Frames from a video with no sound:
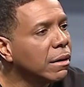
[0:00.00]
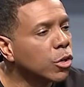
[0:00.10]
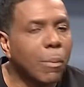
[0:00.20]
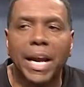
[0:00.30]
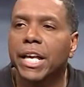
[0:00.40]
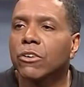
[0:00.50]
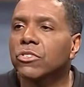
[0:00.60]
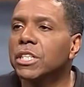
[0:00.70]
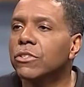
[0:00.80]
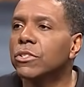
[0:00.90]
Nobody else
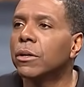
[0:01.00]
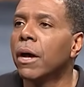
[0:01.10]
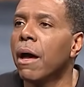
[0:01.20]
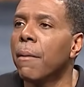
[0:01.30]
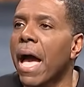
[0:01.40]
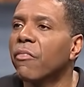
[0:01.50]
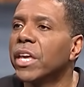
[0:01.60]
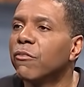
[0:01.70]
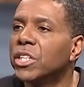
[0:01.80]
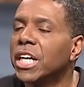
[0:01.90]
needs to have the
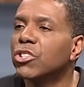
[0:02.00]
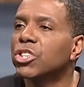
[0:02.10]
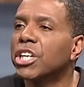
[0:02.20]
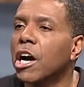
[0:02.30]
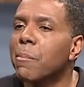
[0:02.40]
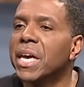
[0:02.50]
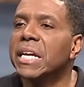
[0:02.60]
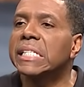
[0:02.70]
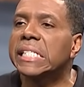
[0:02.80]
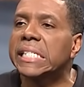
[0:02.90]
invitation to come in
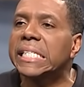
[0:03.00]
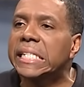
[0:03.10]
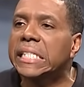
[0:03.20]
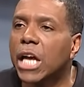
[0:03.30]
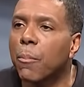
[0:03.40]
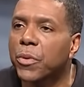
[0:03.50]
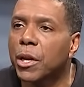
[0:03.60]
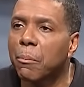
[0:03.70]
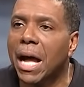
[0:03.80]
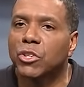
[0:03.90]
and see something
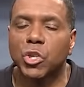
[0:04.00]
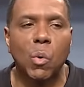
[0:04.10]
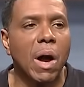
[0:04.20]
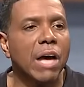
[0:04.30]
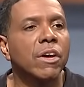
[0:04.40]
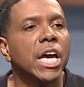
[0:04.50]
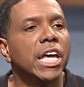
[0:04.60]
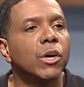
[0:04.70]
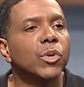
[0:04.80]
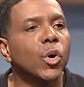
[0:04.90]
about your wife.
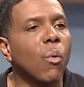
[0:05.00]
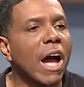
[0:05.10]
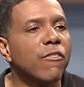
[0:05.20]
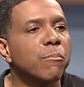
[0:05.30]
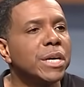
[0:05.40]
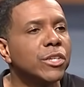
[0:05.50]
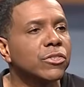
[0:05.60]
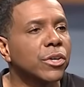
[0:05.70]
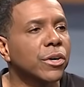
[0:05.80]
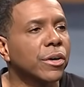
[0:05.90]
And then when your wife meets
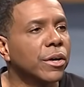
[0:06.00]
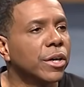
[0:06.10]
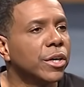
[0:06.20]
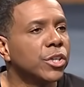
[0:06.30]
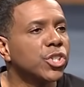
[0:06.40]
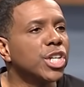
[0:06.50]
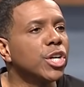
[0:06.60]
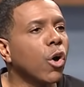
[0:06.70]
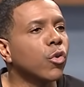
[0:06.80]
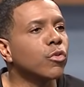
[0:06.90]
her, she
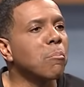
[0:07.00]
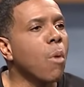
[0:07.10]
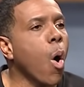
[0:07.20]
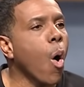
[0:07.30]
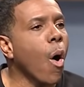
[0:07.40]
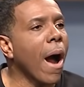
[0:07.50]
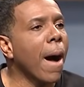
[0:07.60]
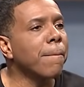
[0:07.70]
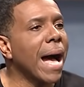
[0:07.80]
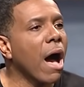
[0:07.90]
knows more
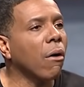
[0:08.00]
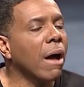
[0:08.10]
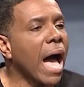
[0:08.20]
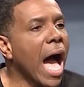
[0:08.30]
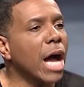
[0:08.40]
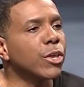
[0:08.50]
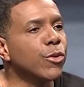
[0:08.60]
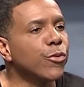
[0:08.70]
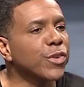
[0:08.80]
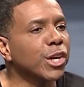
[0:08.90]
about how
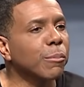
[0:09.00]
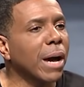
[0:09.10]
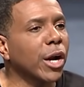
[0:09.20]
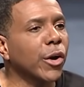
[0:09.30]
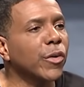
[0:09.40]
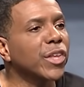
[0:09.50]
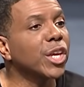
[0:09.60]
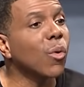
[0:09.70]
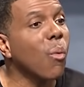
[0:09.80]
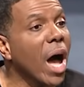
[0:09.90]
you feel about her than
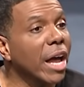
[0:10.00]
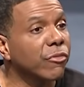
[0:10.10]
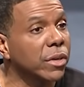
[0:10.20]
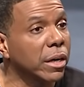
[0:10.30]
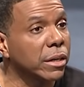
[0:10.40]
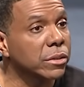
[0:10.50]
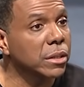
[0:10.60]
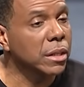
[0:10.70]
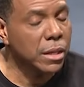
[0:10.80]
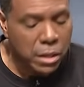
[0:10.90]
the wife does.
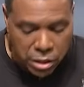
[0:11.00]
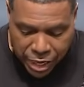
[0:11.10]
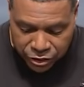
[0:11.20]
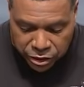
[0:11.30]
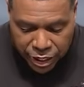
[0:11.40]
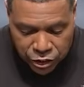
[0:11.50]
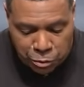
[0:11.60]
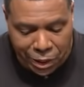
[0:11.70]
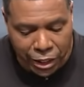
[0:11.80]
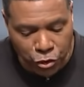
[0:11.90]
That's
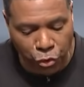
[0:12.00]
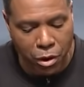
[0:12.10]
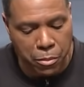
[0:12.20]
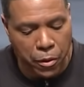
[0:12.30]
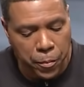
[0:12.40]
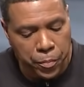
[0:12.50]
spelling trouble.